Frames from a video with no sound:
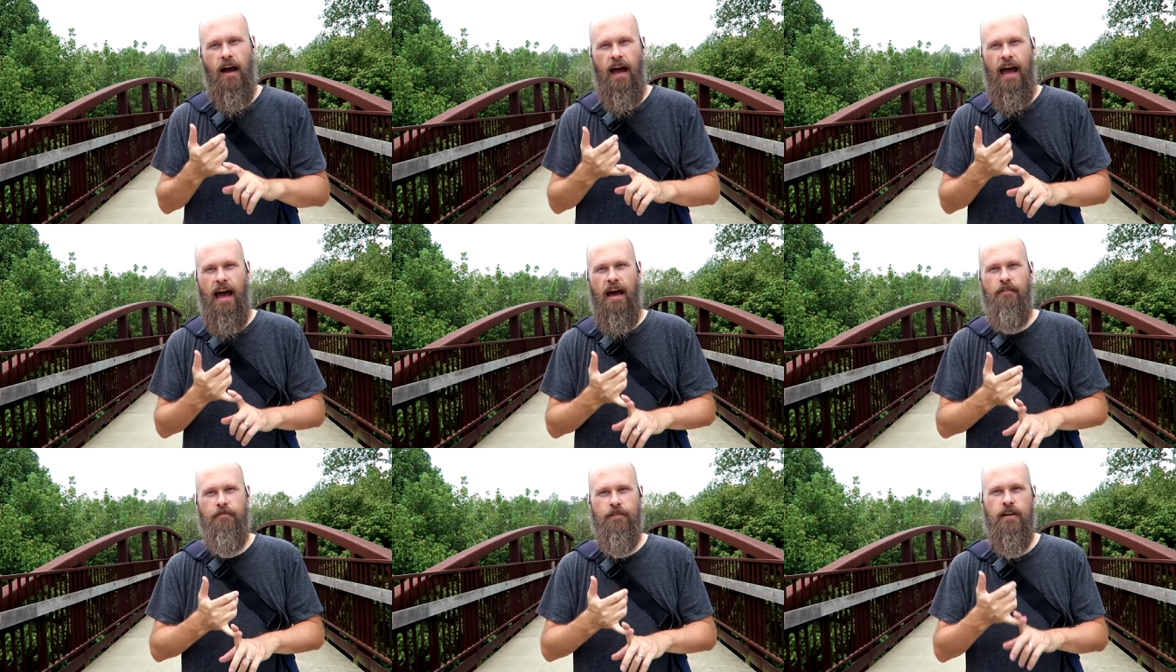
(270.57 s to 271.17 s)

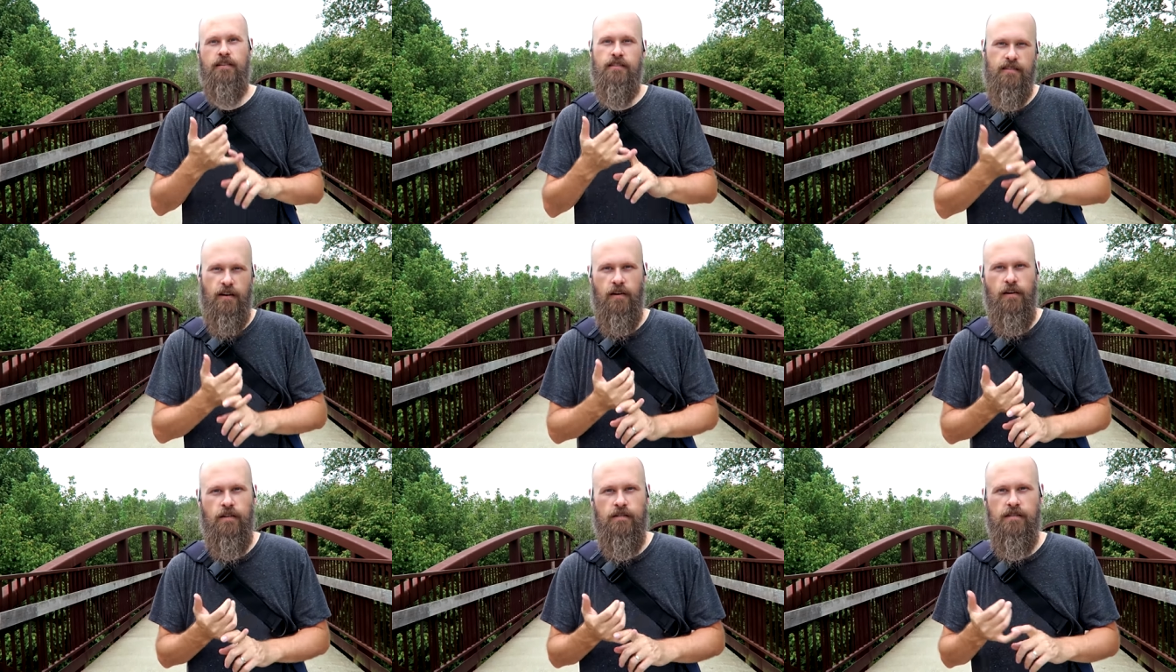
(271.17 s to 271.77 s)
have
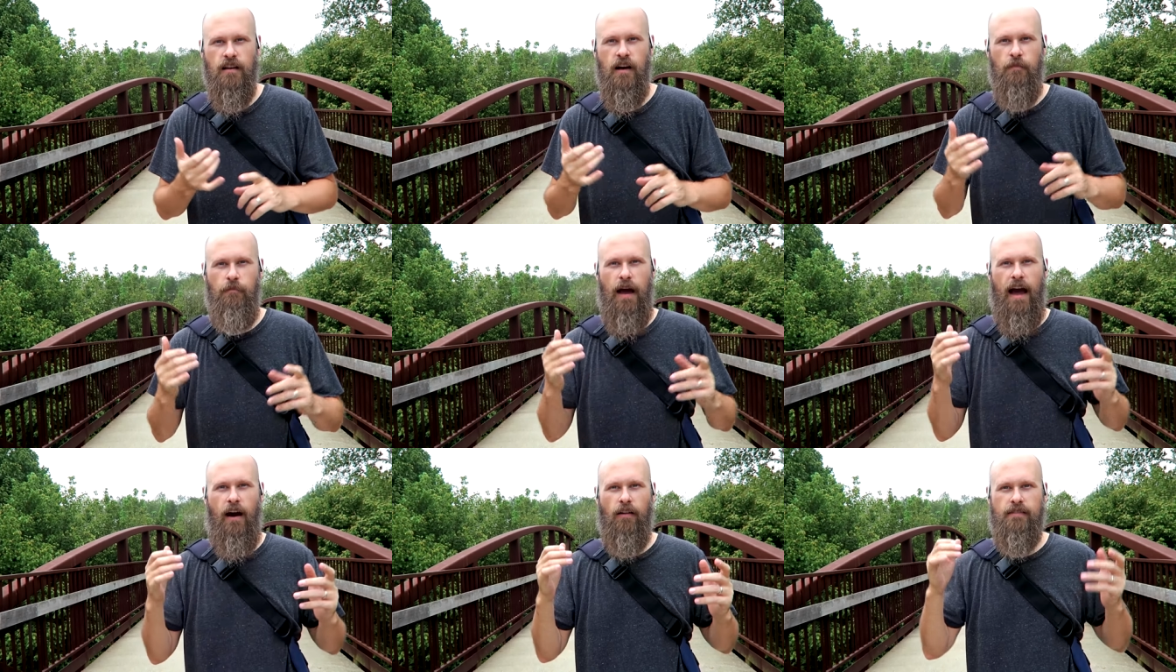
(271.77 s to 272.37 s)
concerns
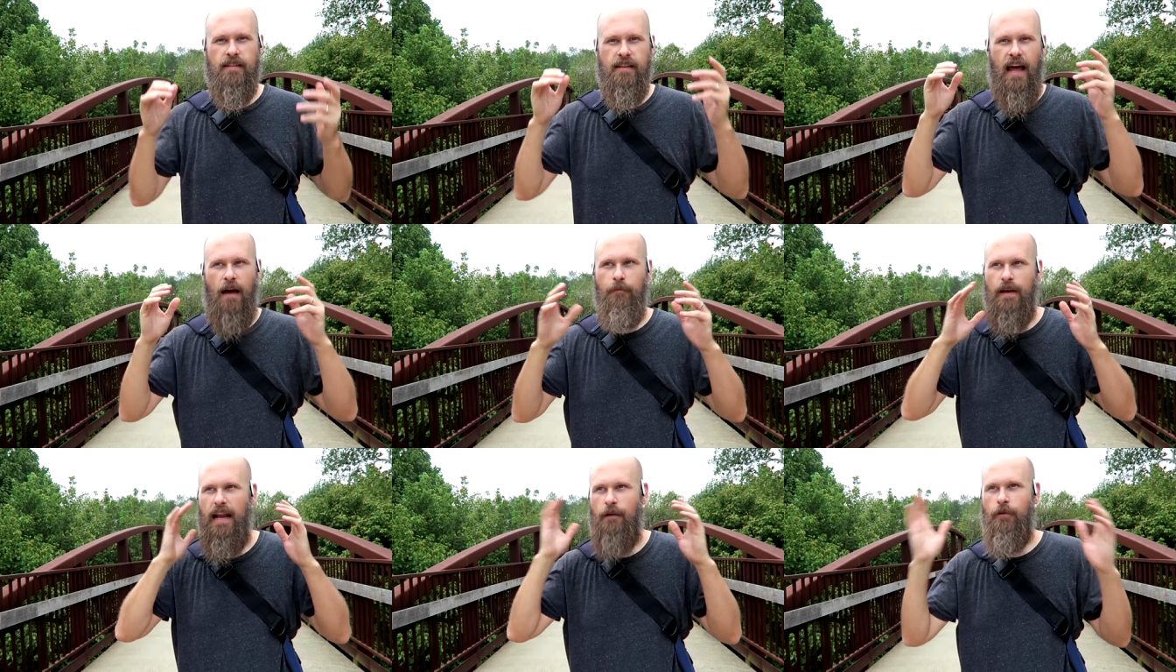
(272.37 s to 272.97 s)
about
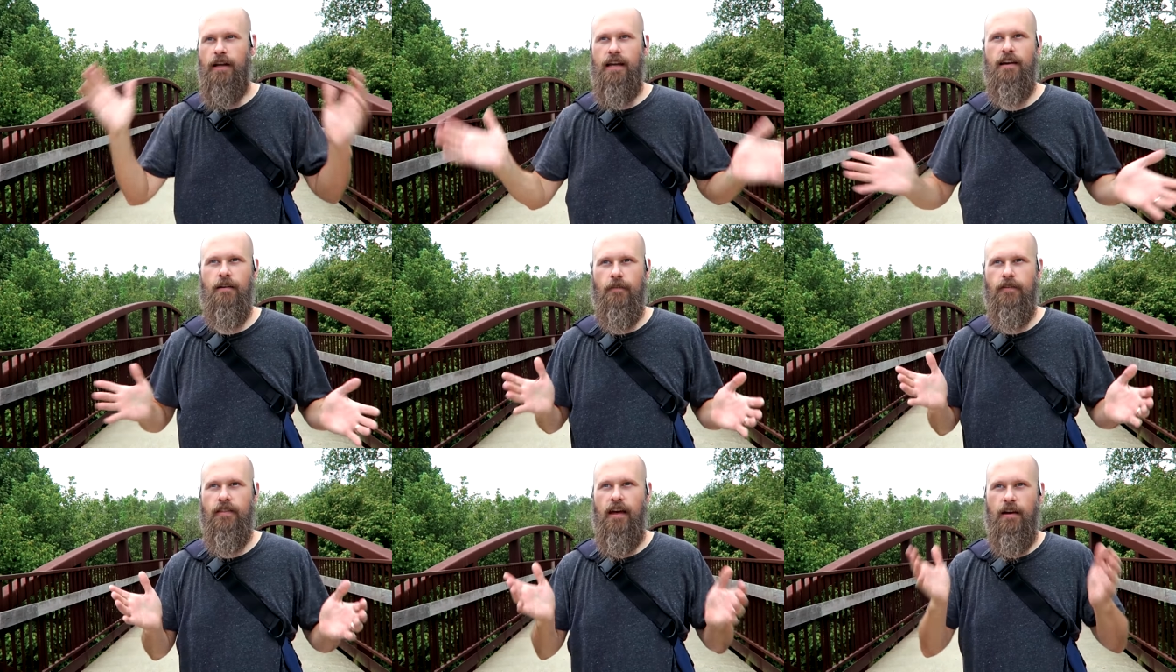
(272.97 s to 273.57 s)
not being able to hear
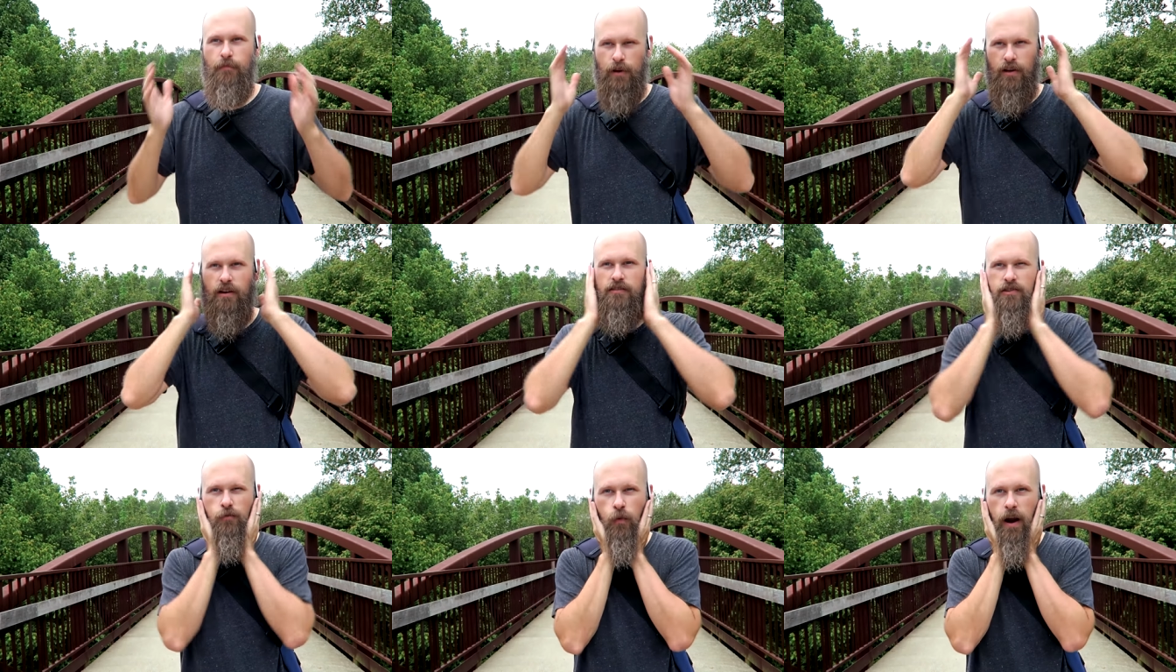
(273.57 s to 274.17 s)
everything
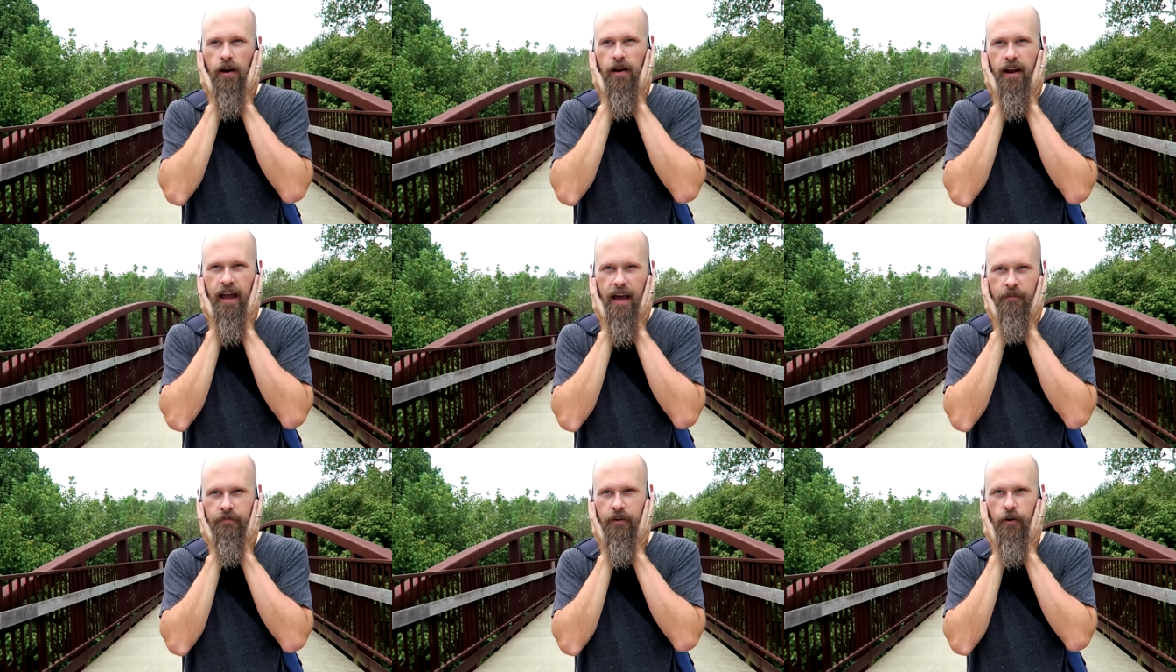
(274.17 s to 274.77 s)
because you're wearing
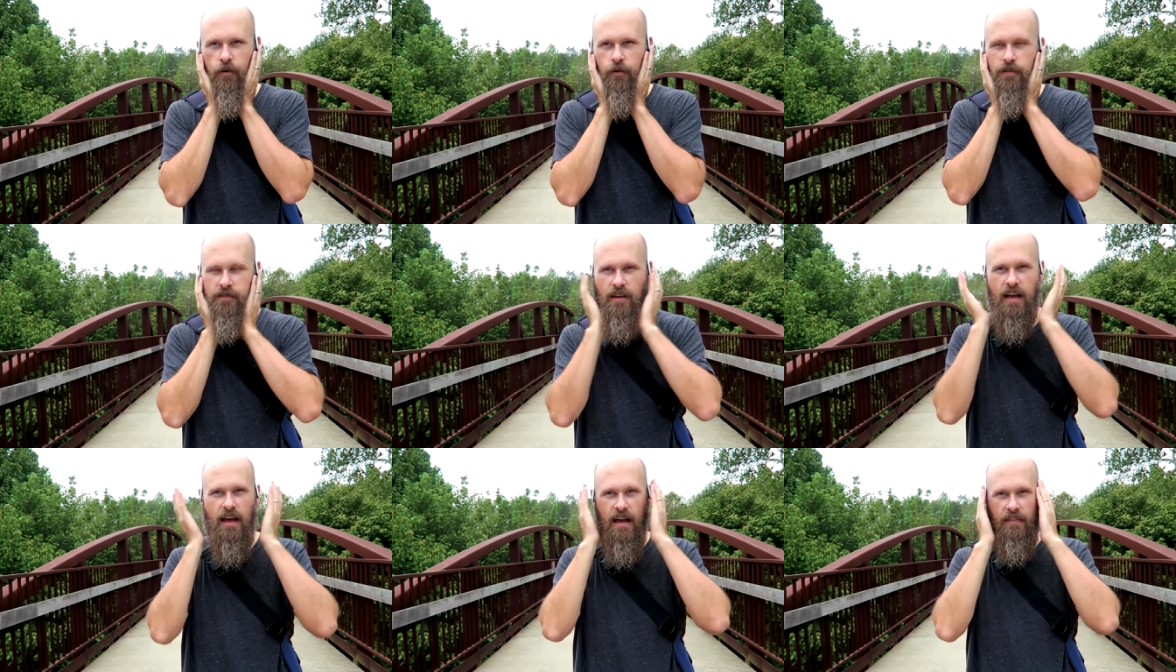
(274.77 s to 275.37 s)
headphones,
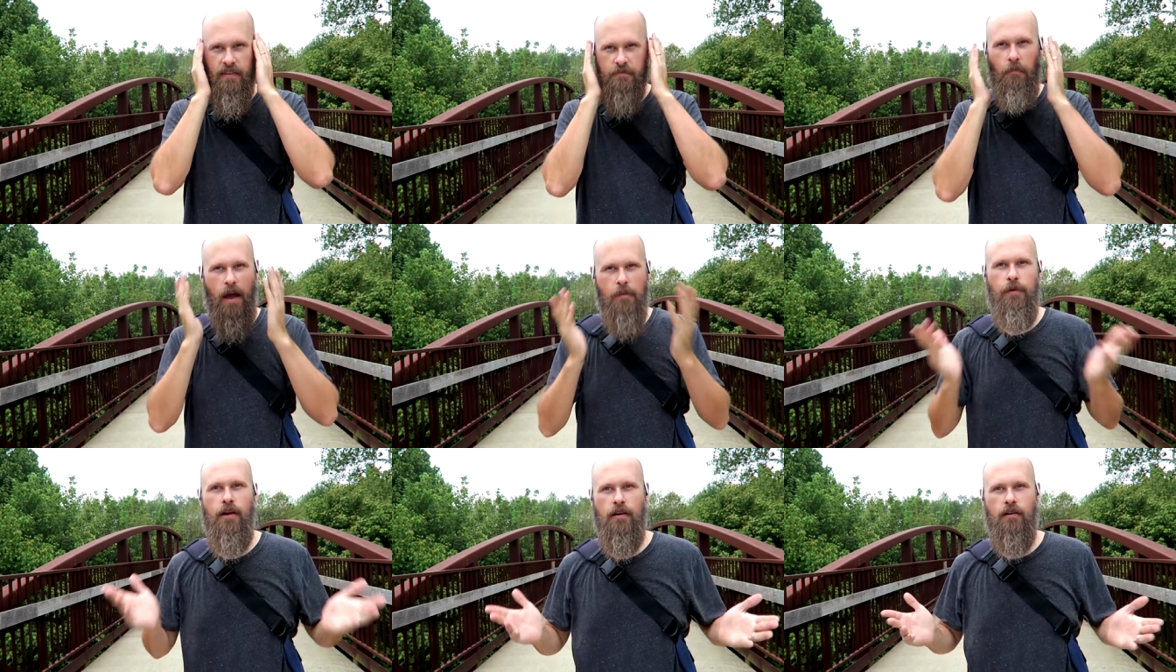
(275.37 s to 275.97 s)
this
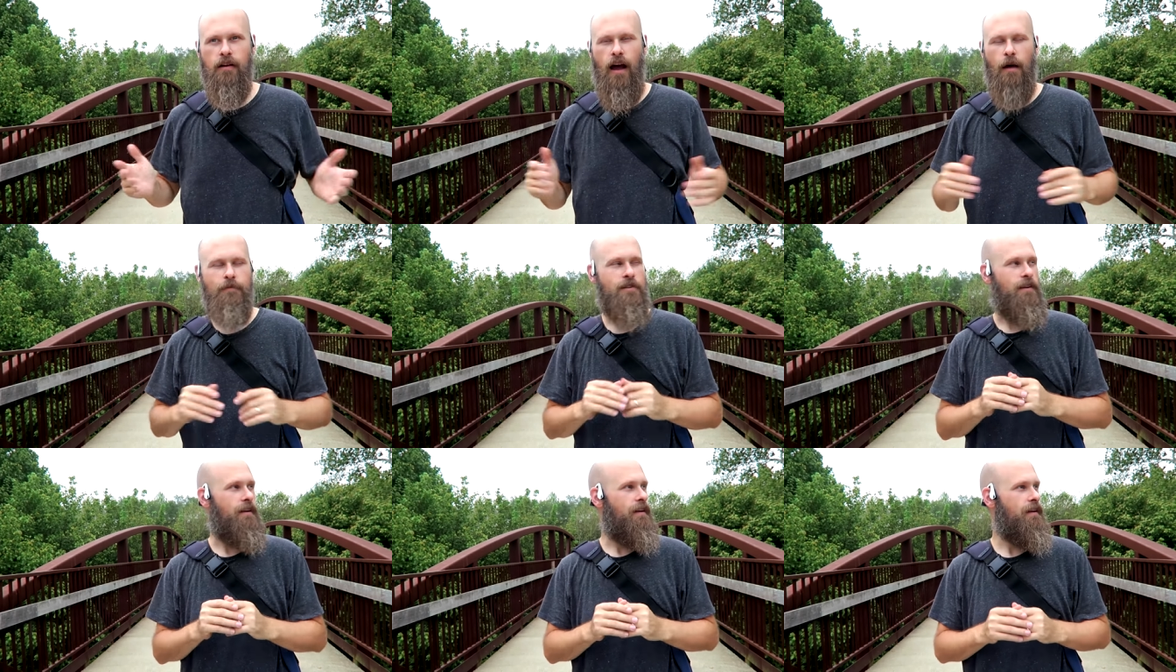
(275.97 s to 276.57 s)
might be a good
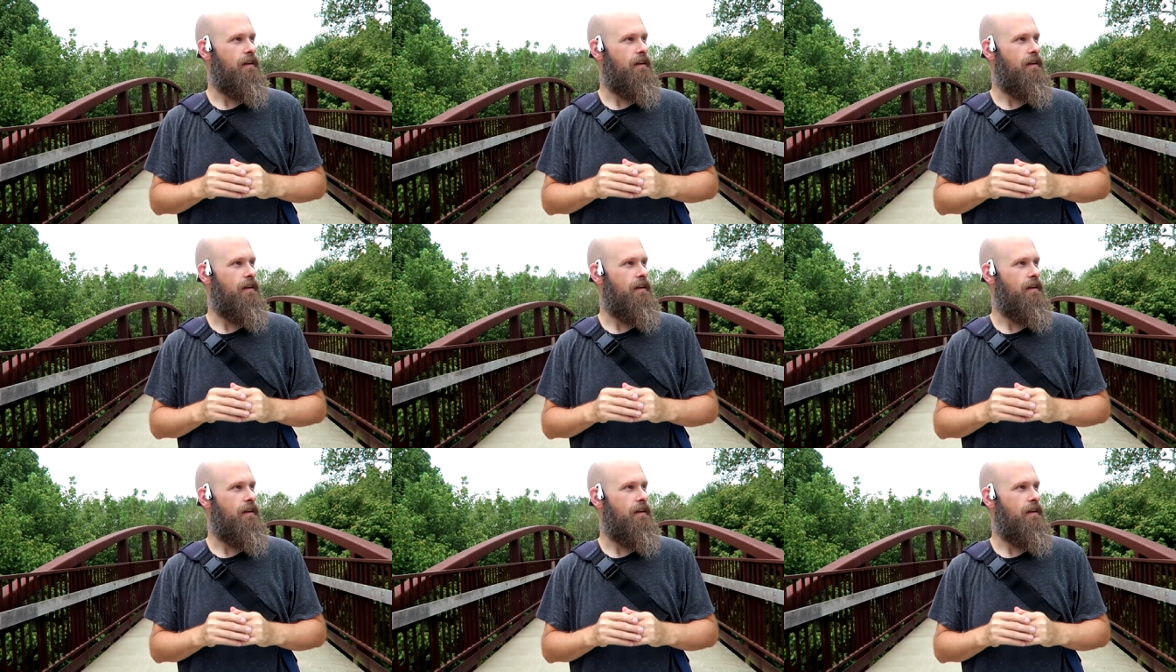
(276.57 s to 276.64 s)
option.